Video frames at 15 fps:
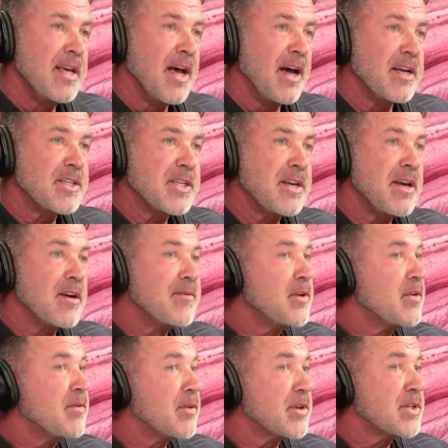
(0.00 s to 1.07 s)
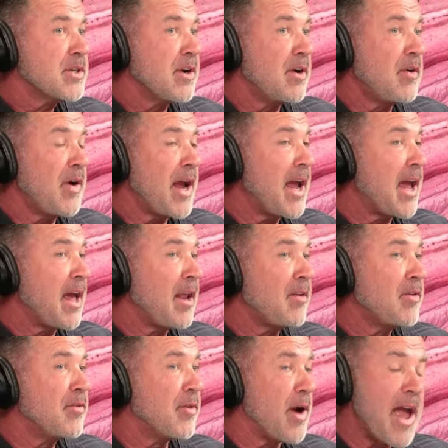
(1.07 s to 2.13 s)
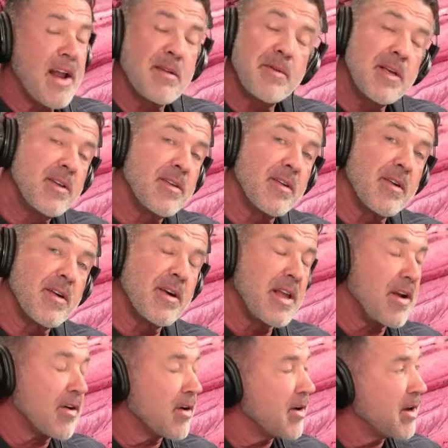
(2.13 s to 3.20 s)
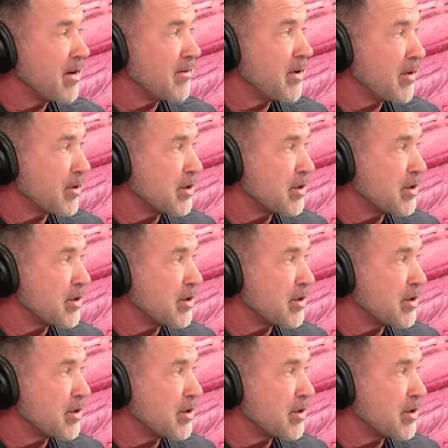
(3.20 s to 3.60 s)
She interviewed for the show and dragged me into her interview,